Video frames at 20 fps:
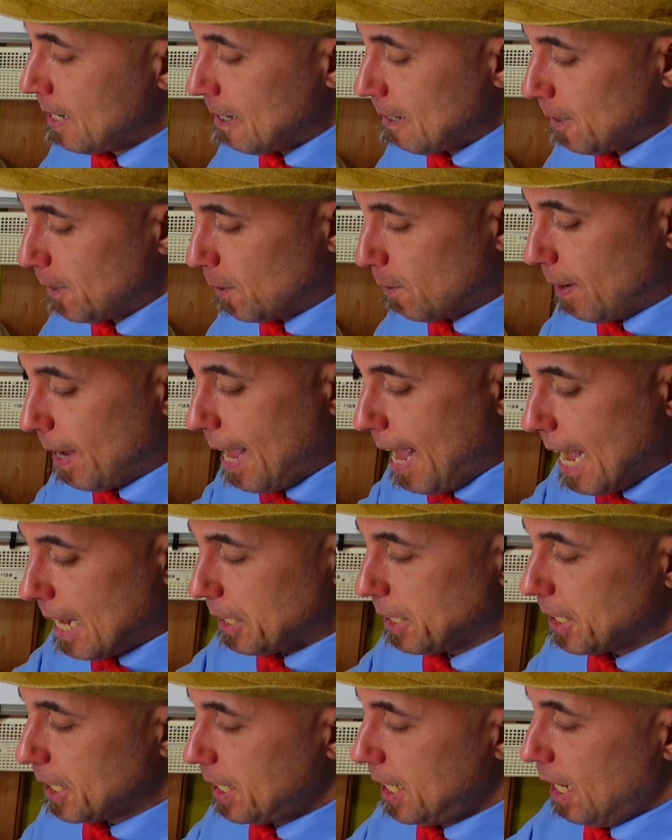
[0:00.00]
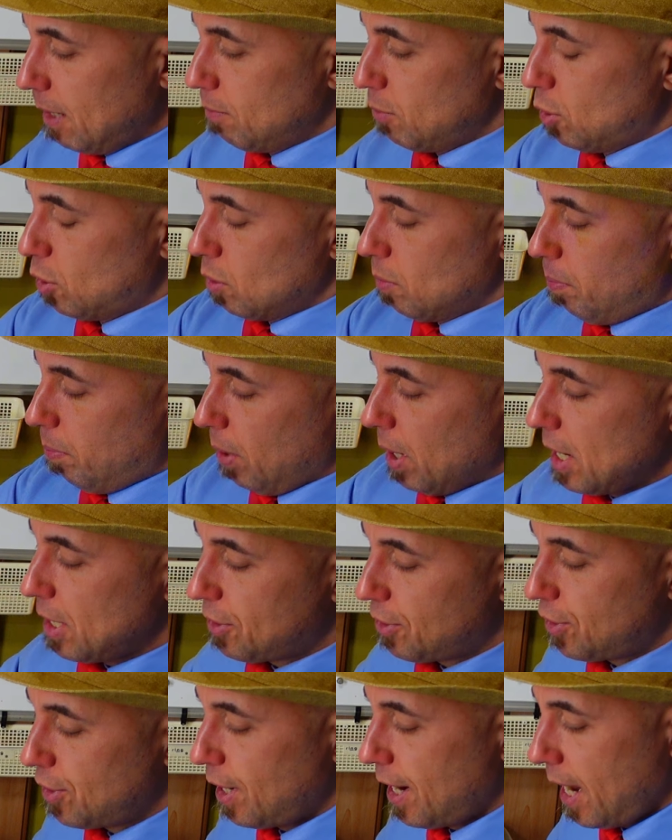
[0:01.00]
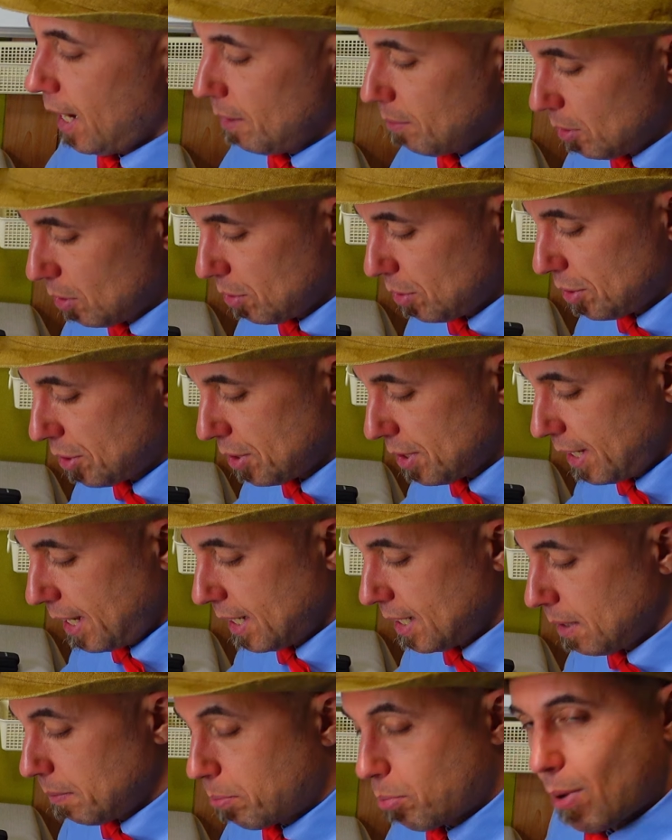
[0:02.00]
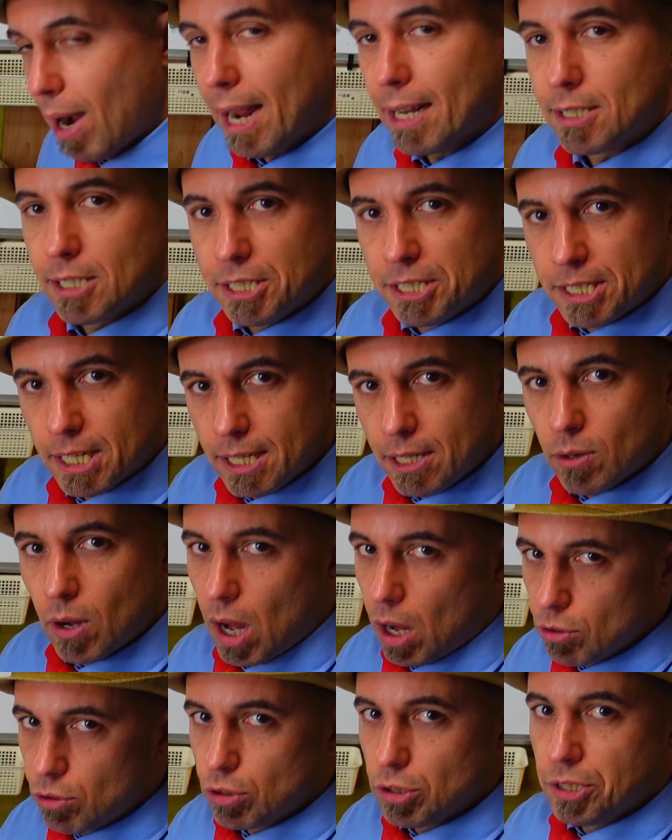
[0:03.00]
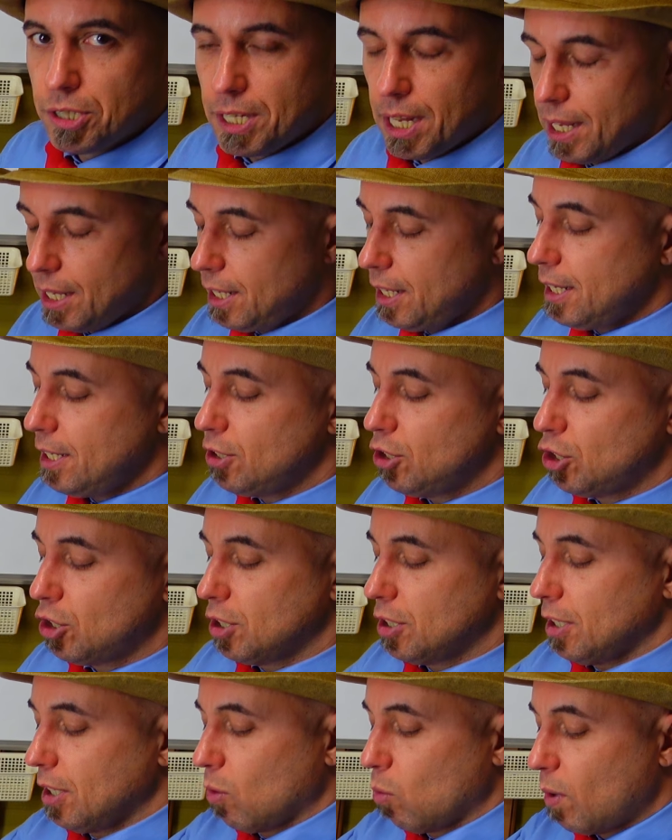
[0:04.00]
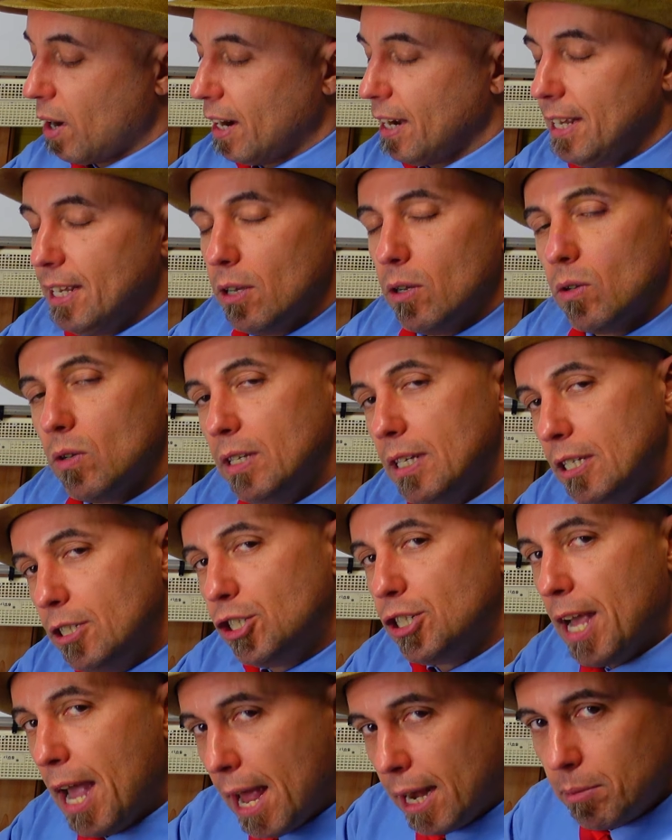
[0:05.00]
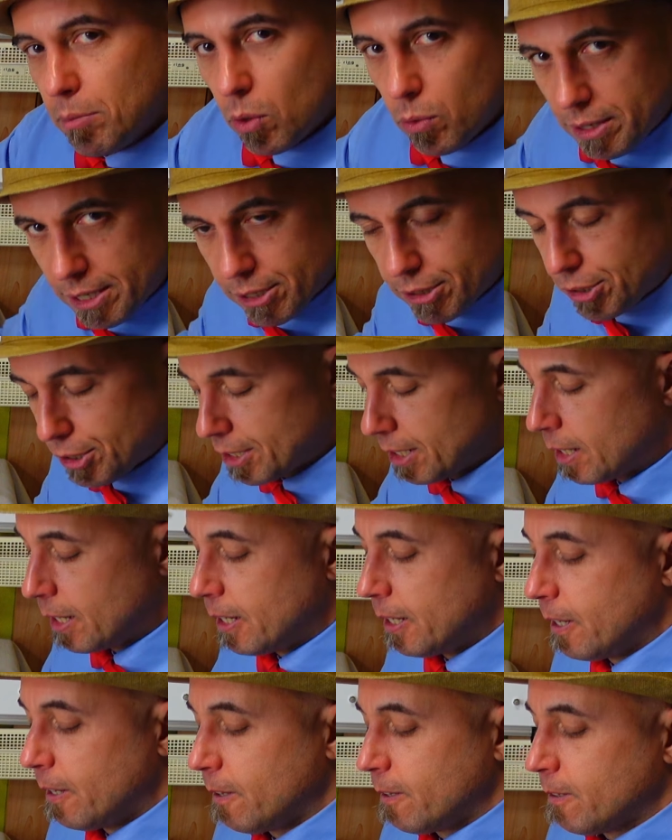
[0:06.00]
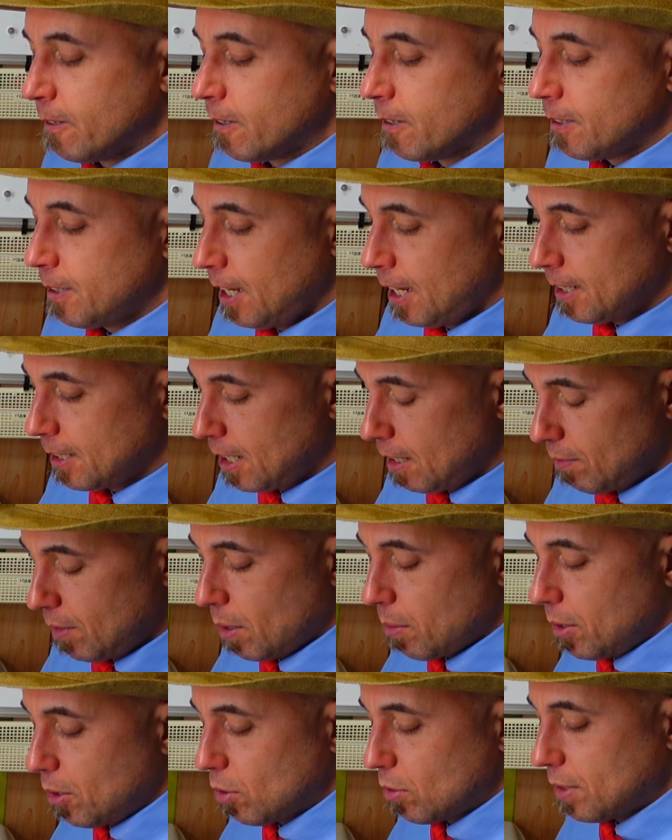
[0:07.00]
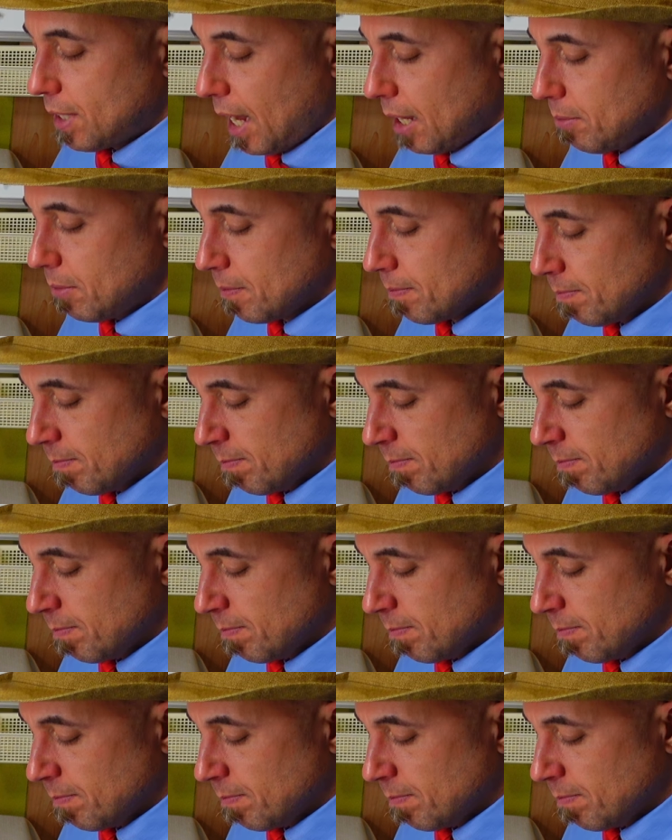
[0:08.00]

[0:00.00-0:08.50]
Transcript: So ask them to place their animals and practice a little how to say where each animal is. Then give them a little time.